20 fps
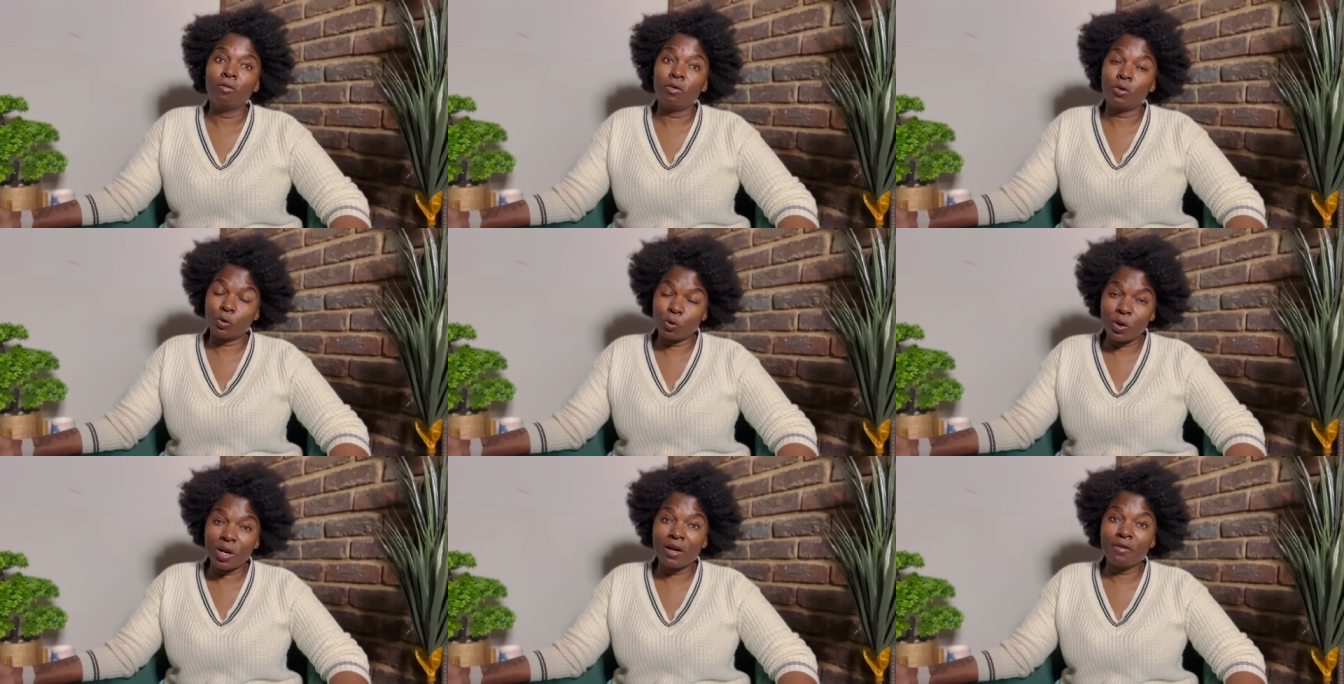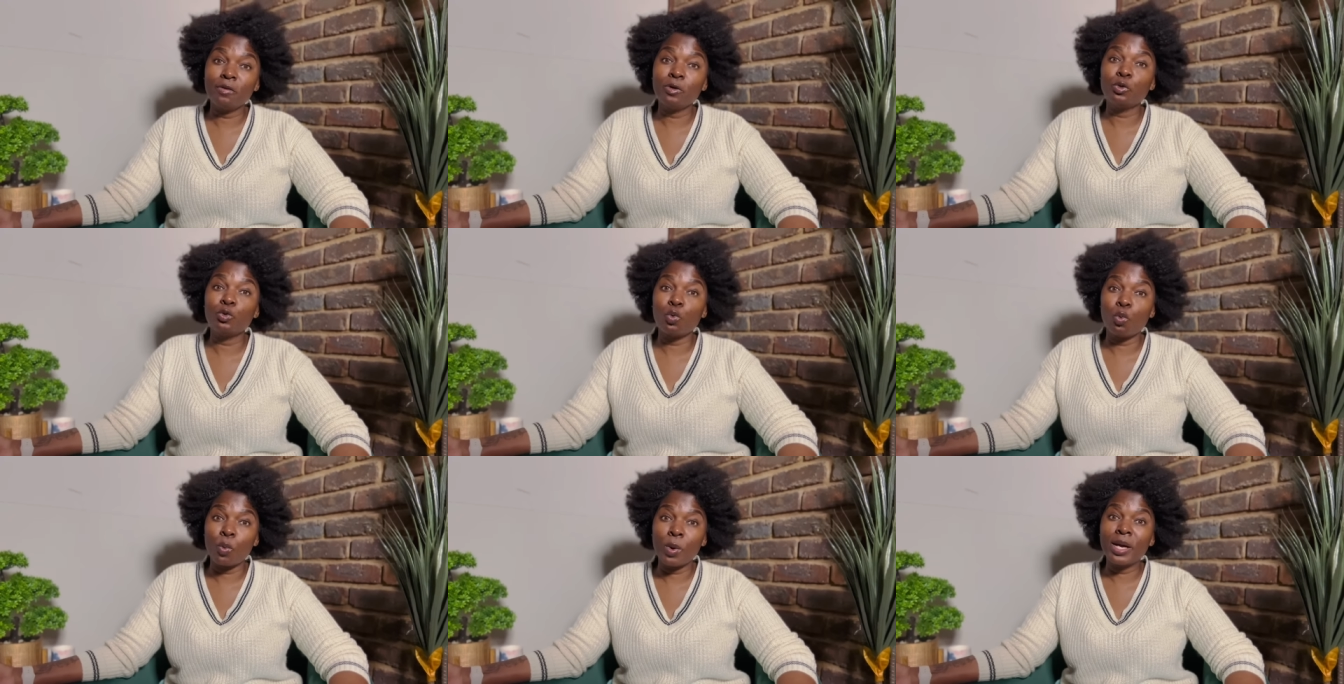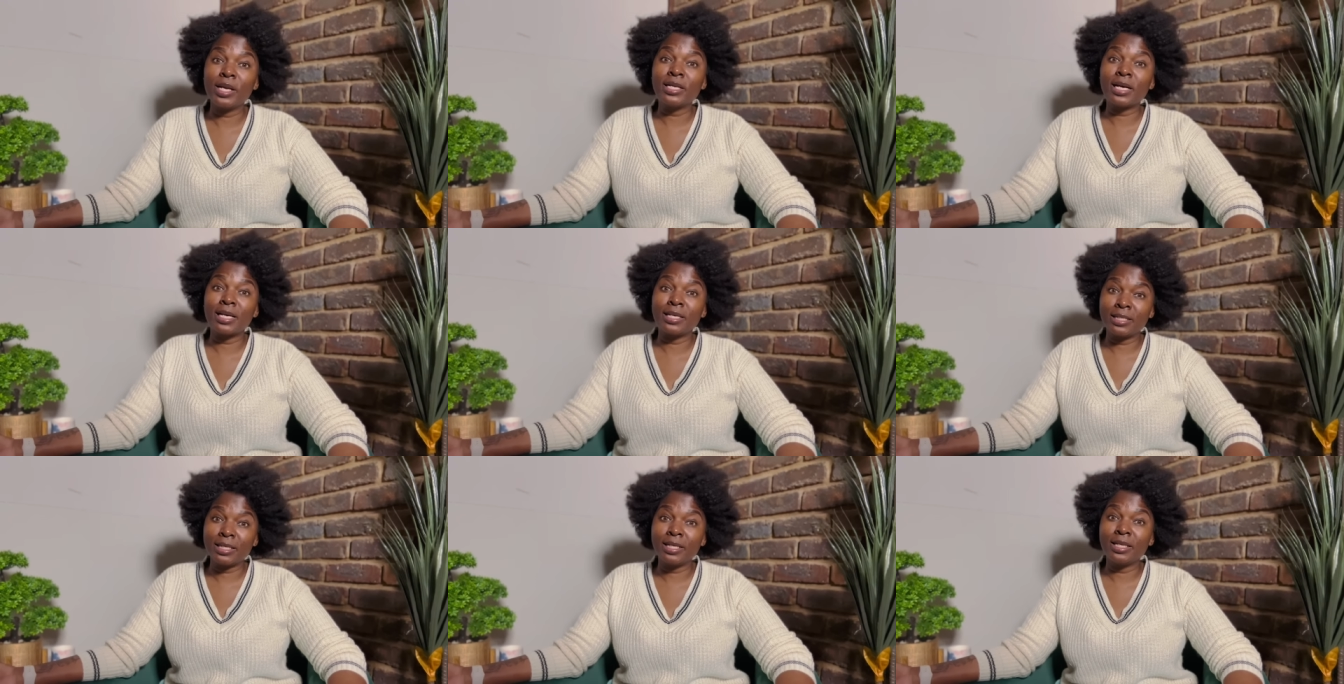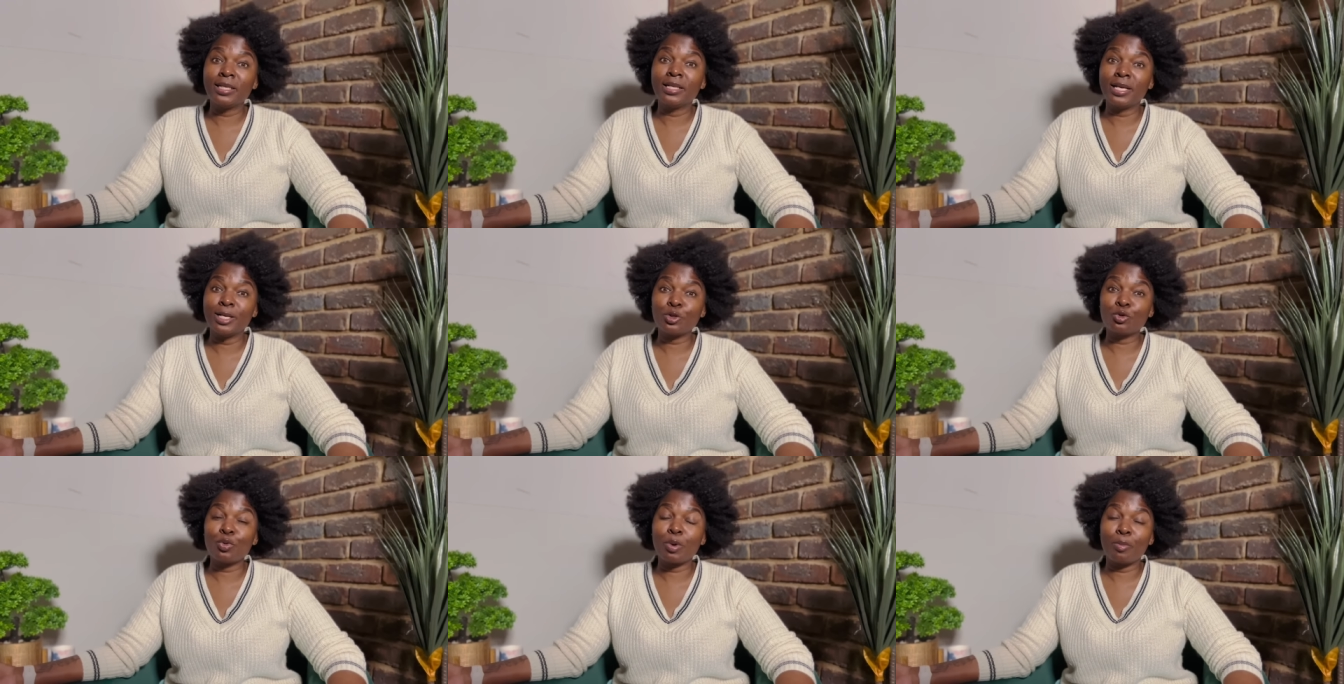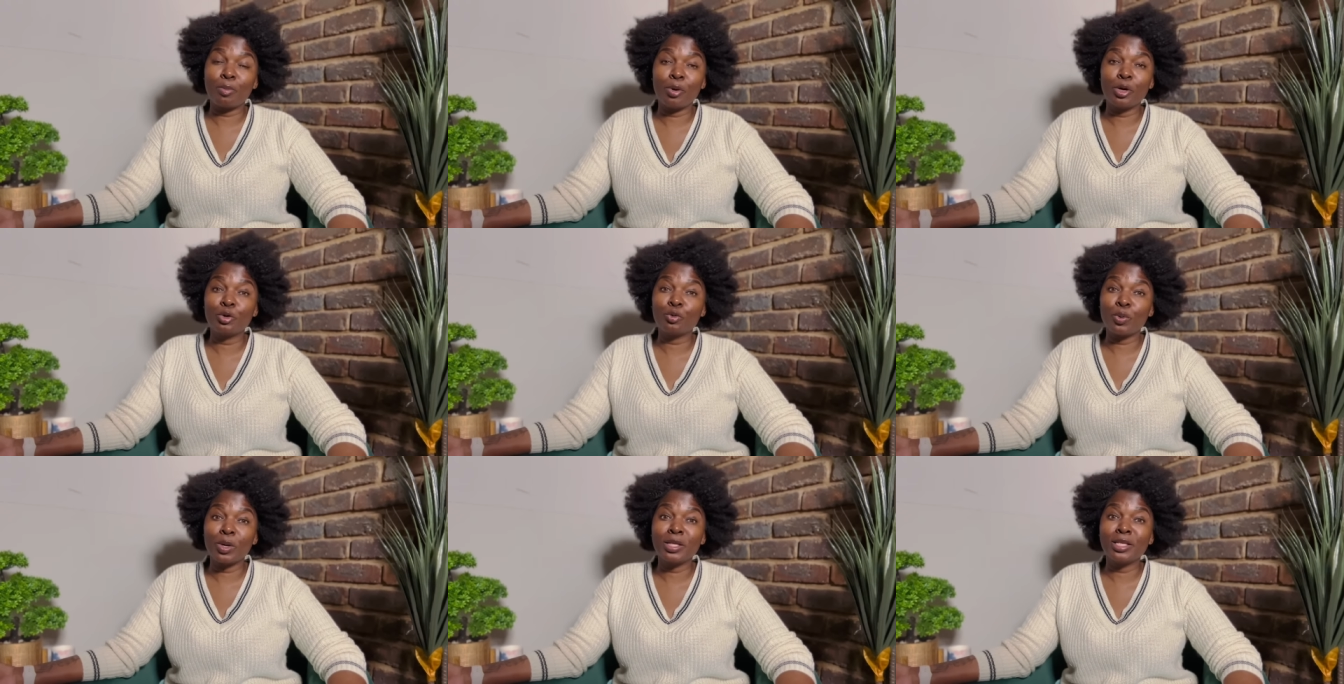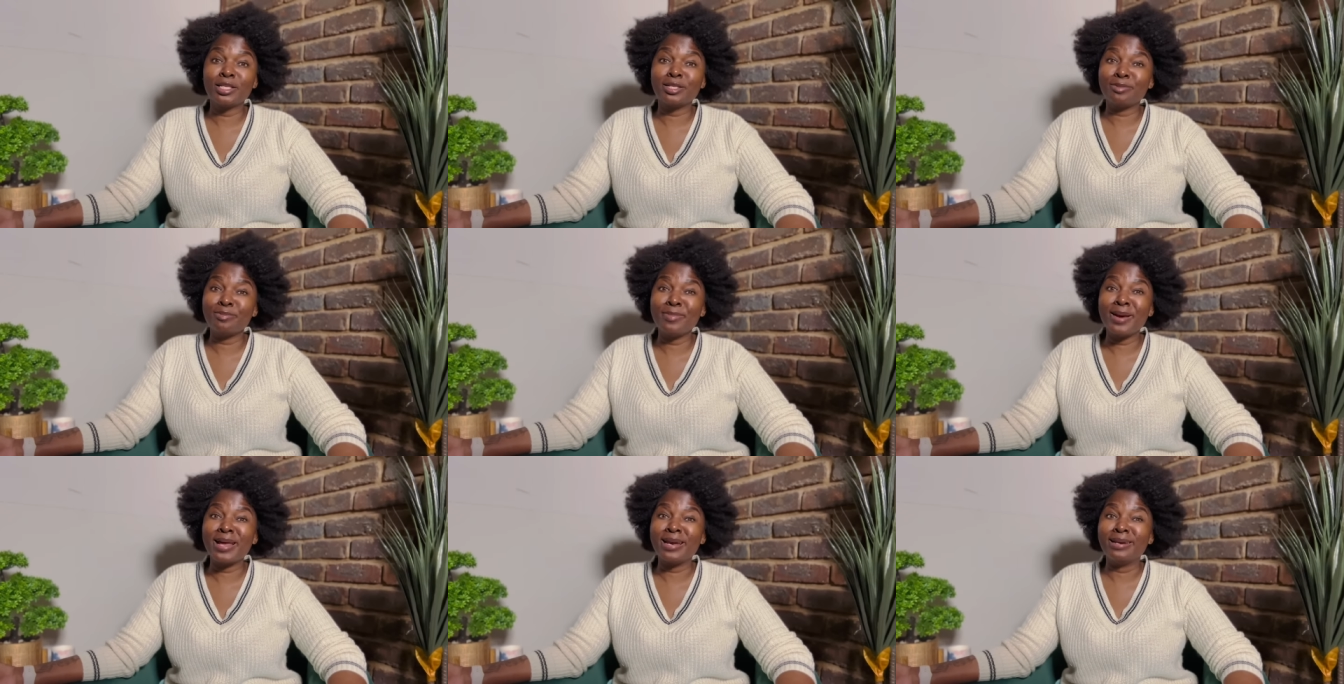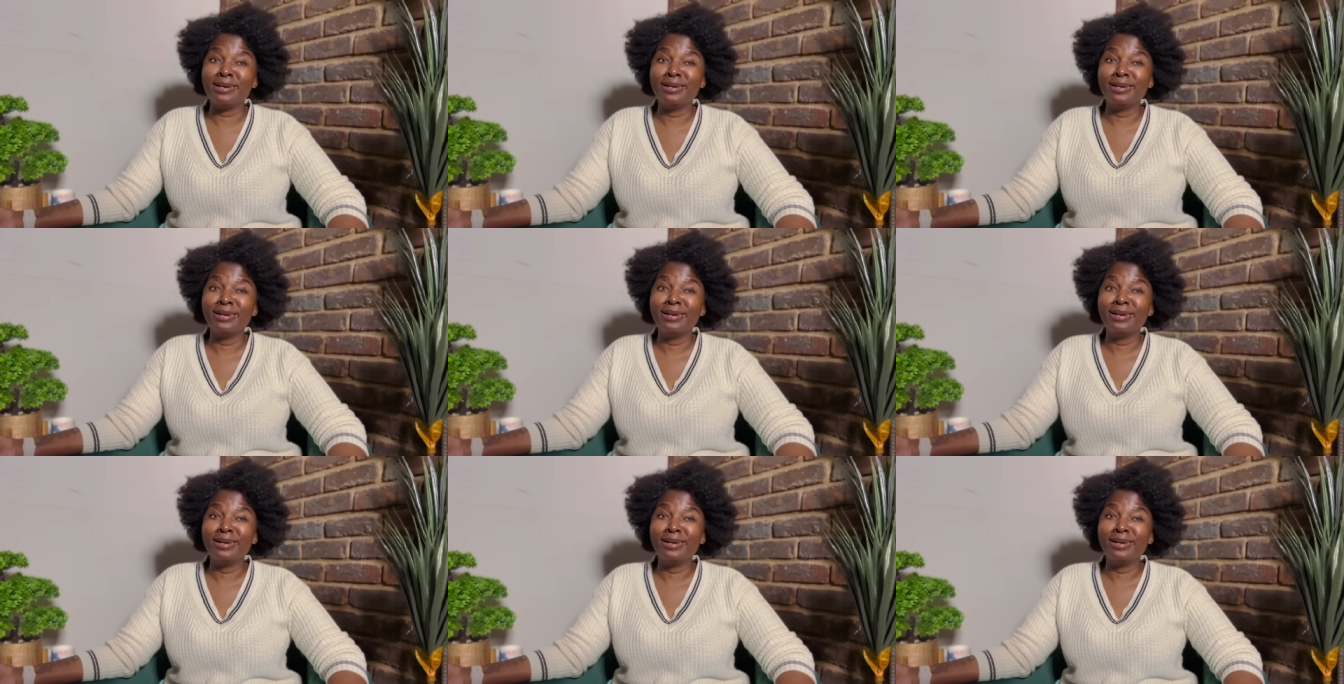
for not having to wait until it gets to a point where this man